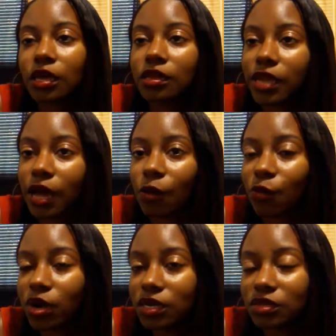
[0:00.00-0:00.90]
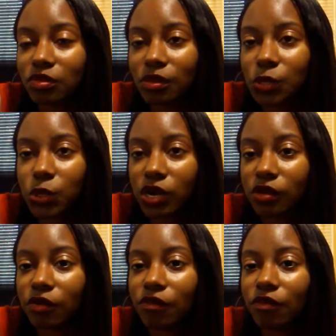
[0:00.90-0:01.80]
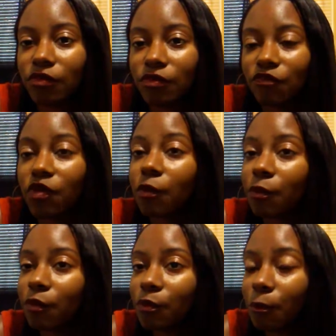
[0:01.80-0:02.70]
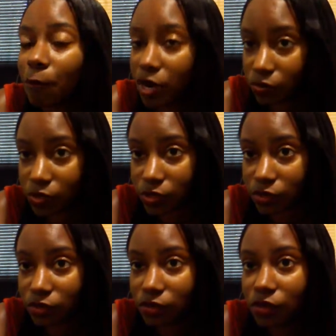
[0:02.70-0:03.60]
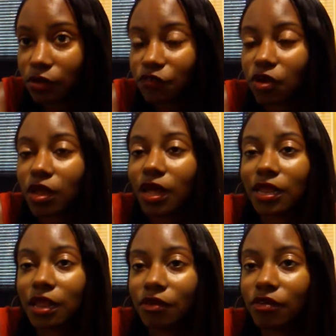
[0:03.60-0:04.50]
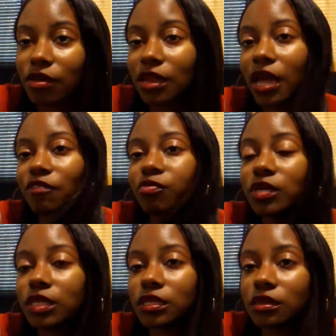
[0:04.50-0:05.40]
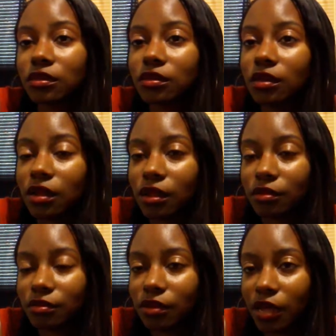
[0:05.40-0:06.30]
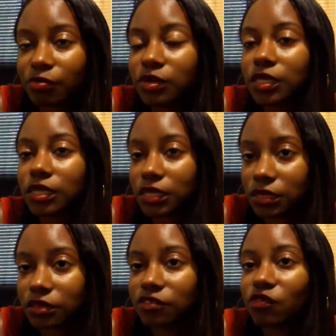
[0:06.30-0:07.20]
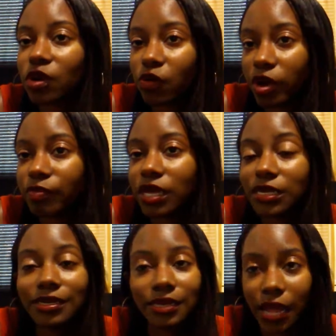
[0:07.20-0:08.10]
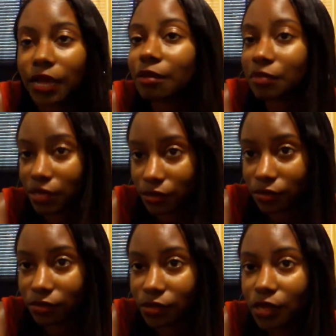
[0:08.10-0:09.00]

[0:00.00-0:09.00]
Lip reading: And now one is on trial for murder, for a life prison sentence for a crime that he did not commit.